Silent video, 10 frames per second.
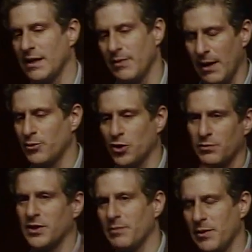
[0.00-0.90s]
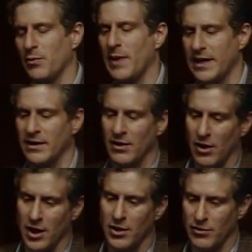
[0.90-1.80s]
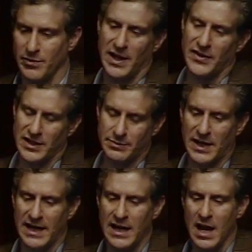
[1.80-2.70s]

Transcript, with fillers: I mean, I'm sure some people might argue with me on this, but I